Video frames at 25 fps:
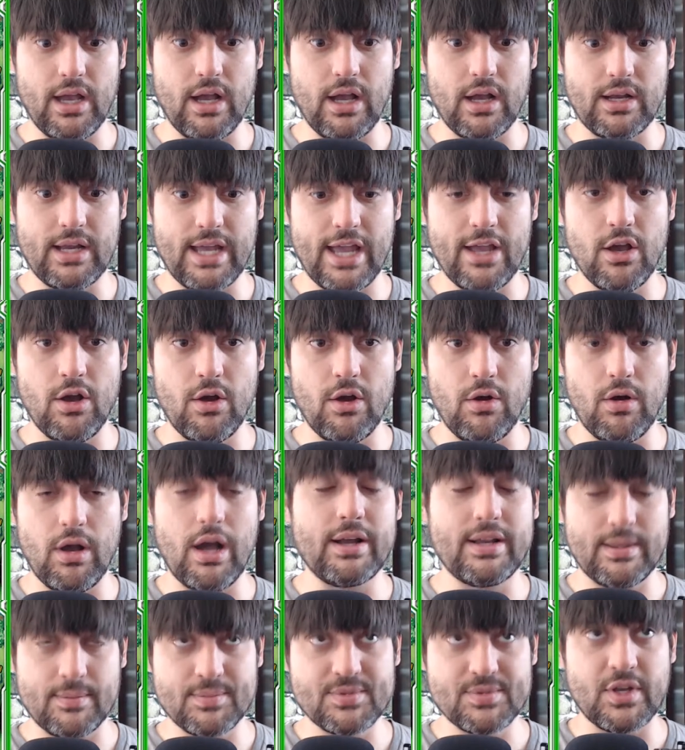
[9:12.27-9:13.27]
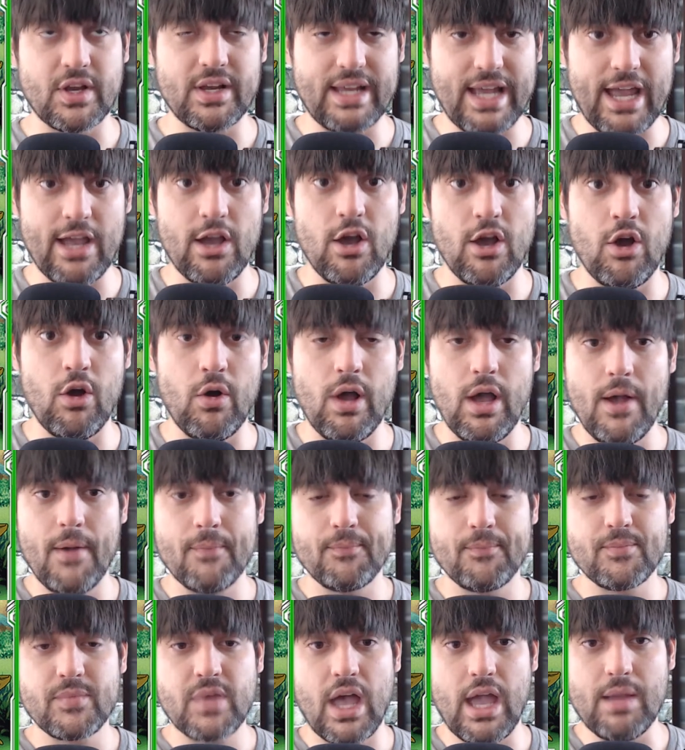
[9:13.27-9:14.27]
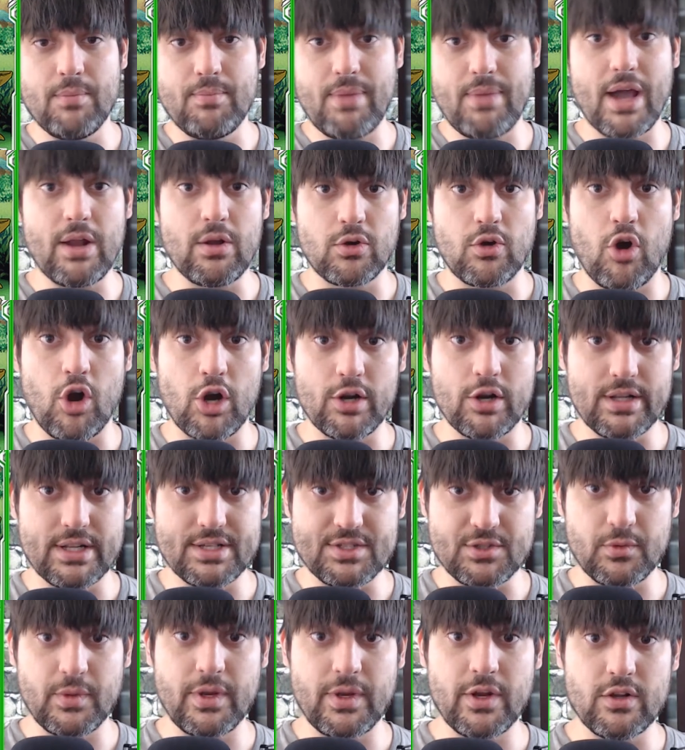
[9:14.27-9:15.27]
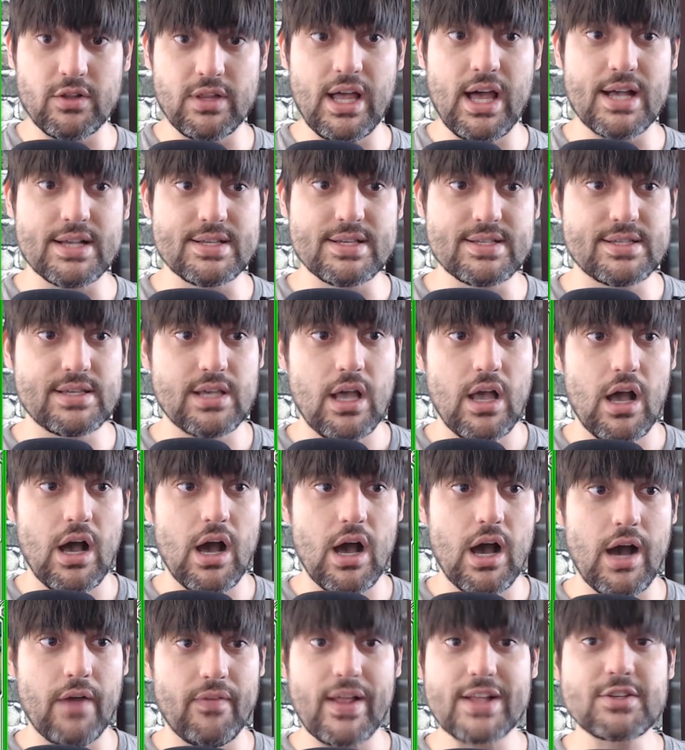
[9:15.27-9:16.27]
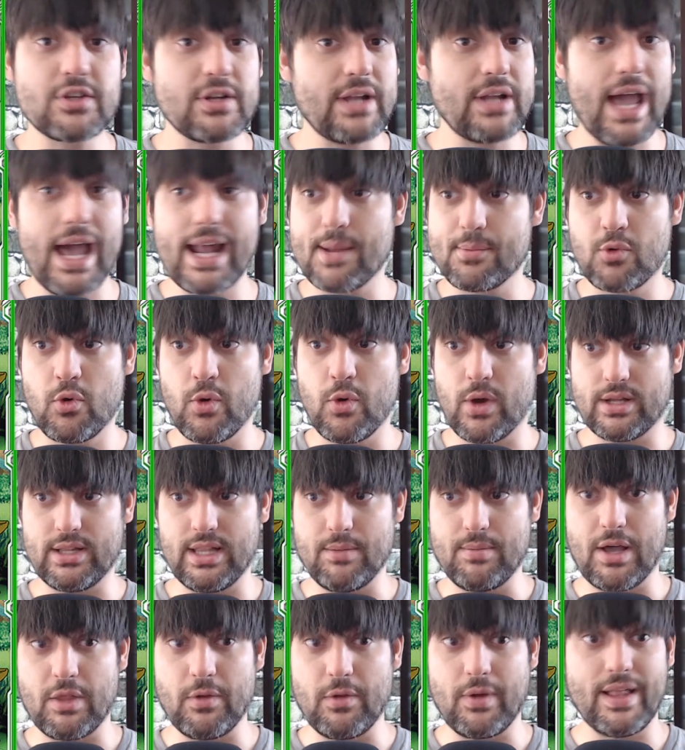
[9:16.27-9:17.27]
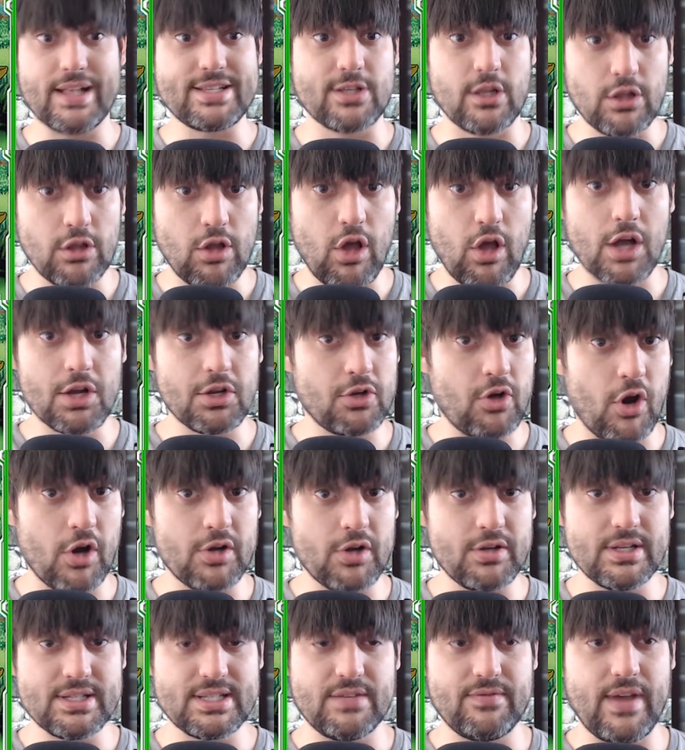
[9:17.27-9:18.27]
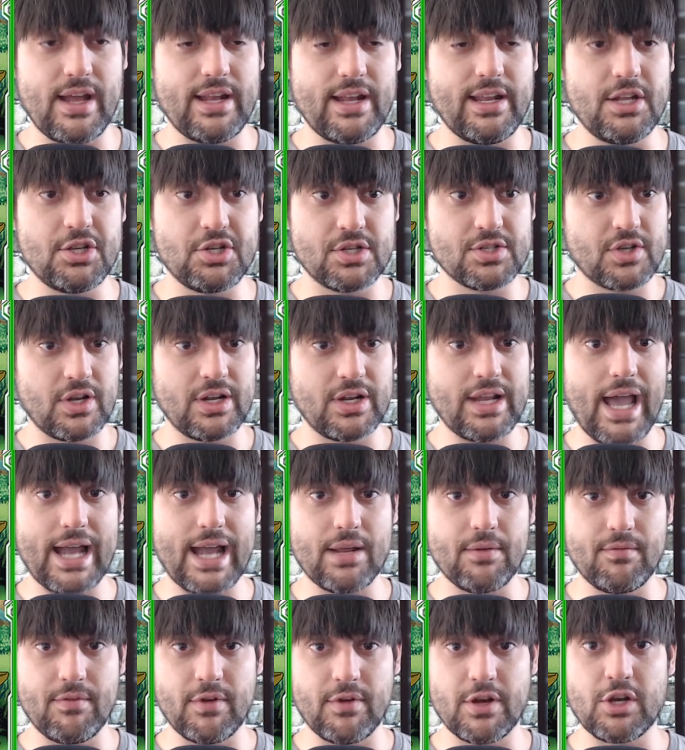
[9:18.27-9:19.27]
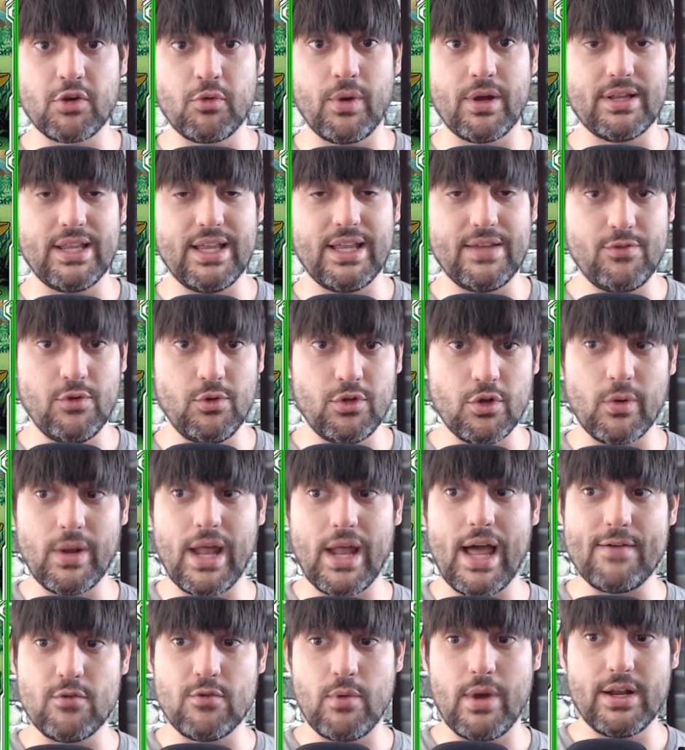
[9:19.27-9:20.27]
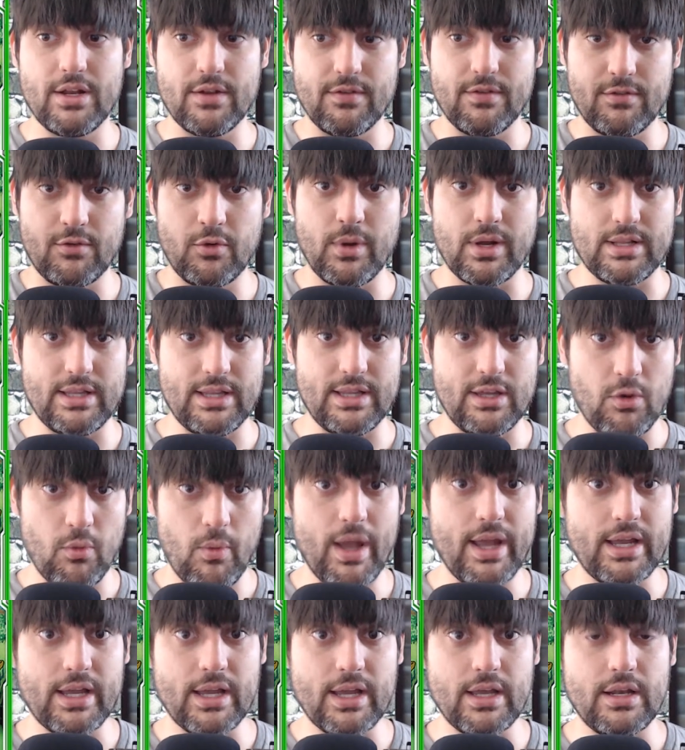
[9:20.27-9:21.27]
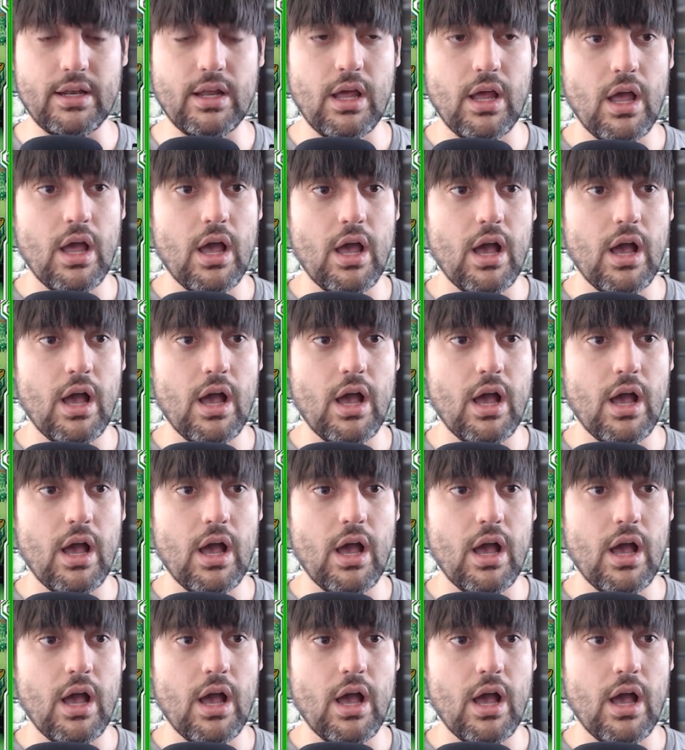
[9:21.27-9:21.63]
KO a battle card that's 3 or less, that's going to add up quickly, by the way. That's a lot of card disadvantage, and it's going to add up very quickly if you don't have a way to quickly awaken.